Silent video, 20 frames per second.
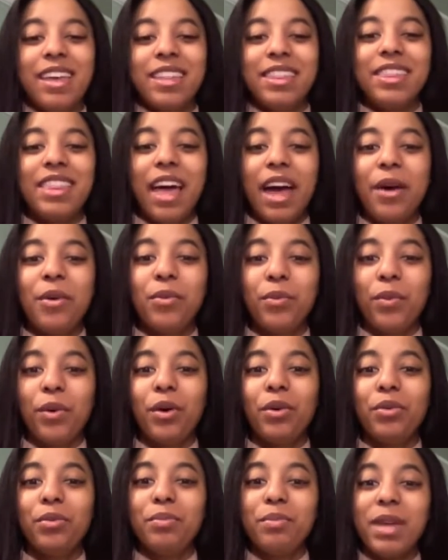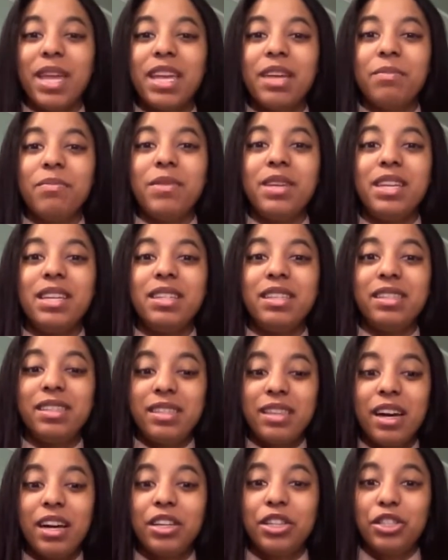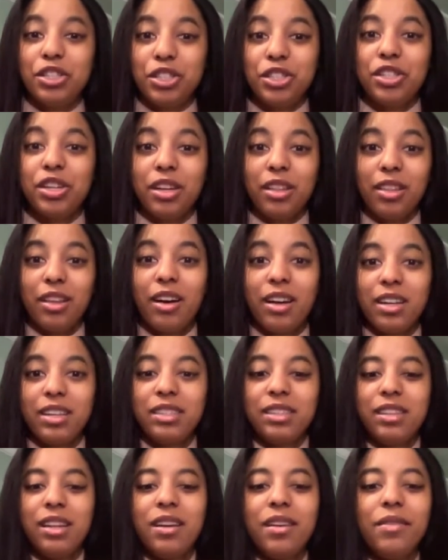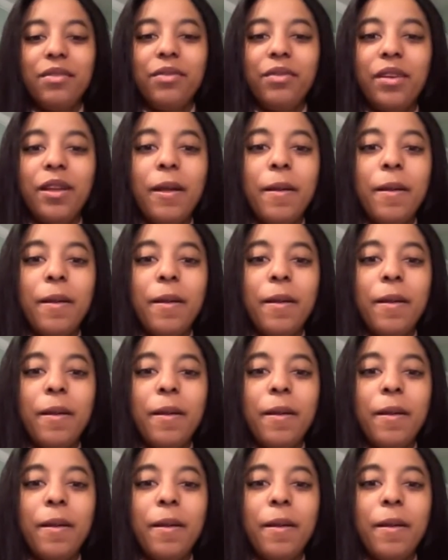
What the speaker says: that won't make me touch a lot of stuff.